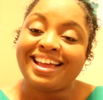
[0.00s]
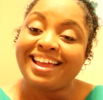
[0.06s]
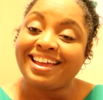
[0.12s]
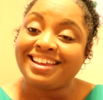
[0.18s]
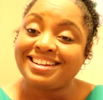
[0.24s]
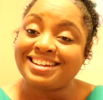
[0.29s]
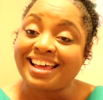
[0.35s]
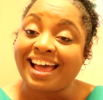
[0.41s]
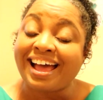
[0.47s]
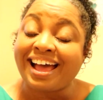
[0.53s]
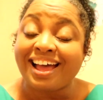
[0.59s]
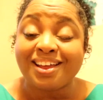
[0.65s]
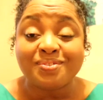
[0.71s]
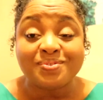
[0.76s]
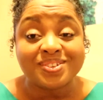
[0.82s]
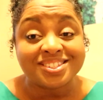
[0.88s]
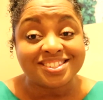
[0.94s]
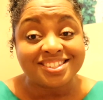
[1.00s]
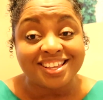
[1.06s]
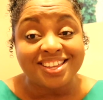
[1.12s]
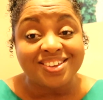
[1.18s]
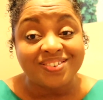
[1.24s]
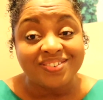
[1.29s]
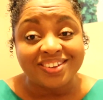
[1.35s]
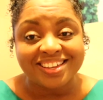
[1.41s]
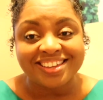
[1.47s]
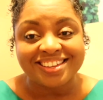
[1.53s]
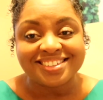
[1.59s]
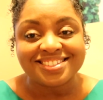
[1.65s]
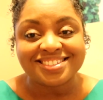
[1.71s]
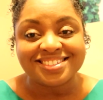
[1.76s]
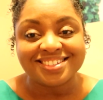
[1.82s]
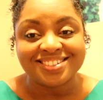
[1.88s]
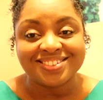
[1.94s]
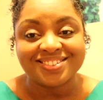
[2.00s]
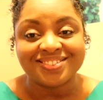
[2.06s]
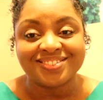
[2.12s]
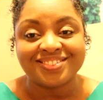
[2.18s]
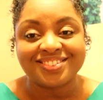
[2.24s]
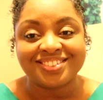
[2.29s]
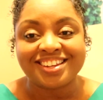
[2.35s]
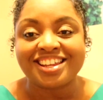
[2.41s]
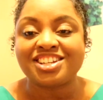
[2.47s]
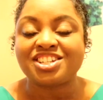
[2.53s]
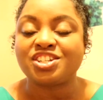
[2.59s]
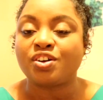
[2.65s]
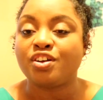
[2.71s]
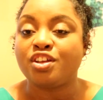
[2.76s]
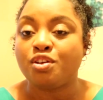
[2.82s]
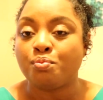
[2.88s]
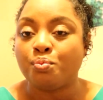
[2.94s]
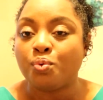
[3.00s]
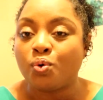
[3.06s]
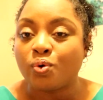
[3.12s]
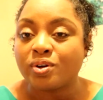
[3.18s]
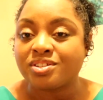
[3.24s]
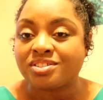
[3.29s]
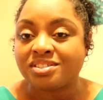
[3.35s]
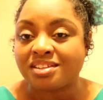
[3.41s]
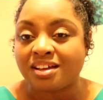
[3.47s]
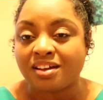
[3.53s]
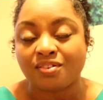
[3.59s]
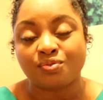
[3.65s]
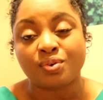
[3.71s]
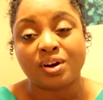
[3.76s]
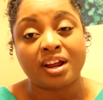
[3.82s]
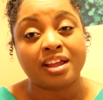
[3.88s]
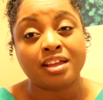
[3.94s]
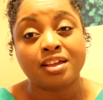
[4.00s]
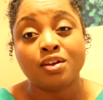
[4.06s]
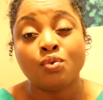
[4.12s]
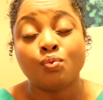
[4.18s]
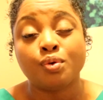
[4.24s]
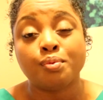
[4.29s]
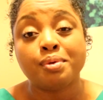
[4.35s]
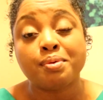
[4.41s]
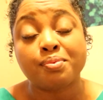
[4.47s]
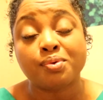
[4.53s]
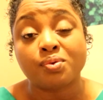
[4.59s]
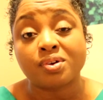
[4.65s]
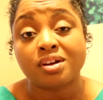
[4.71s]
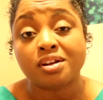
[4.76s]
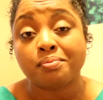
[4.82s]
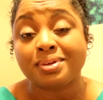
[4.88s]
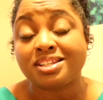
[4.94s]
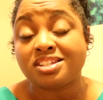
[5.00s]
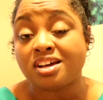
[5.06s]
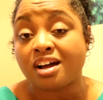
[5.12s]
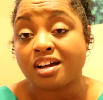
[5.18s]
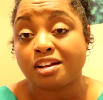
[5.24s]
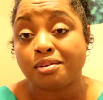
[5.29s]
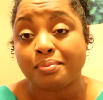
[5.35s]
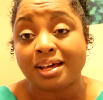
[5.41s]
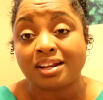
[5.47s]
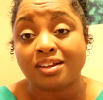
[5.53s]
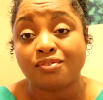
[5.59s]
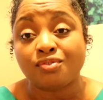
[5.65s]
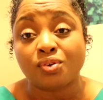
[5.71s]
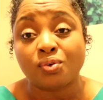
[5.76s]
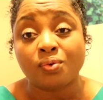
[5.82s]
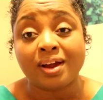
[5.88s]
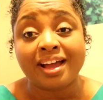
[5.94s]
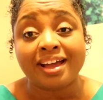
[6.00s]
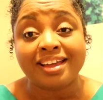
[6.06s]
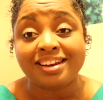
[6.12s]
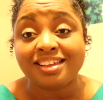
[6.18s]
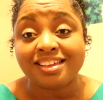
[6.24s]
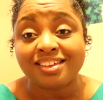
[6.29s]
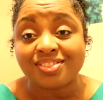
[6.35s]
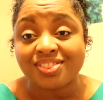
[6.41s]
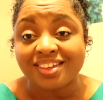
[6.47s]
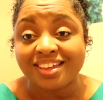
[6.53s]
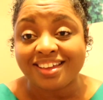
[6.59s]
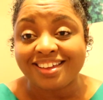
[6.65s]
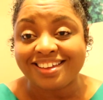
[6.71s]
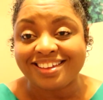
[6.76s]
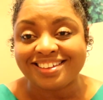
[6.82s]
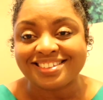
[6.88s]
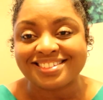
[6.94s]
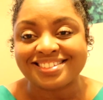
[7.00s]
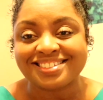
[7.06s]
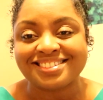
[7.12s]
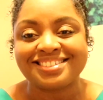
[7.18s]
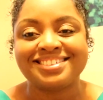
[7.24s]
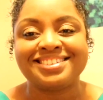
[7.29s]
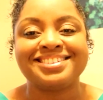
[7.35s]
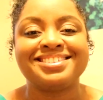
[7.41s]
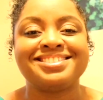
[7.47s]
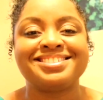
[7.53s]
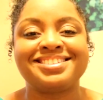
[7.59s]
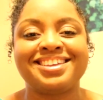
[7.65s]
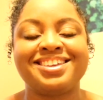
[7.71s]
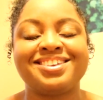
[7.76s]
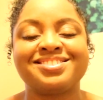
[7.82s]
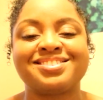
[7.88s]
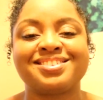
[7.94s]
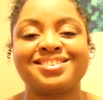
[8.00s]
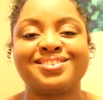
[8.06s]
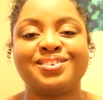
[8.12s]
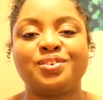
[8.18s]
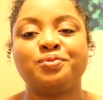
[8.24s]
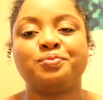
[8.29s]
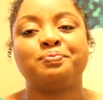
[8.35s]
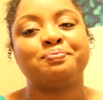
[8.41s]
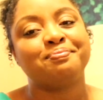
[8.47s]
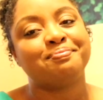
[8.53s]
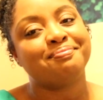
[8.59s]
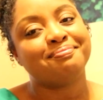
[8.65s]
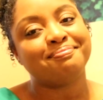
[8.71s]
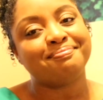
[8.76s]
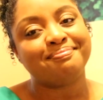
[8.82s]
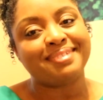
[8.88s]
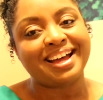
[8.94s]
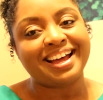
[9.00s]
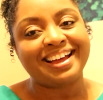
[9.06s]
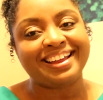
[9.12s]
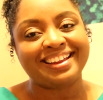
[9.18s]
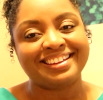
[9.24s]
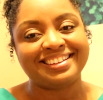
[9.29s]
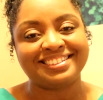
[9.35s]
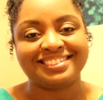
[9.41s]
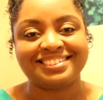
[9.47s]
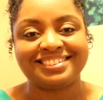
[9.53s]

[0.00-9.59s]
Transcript: And I will see you again soon and show you more stuff, right? Remember, we're going to be talking about a variety of things. See you soon. Bye.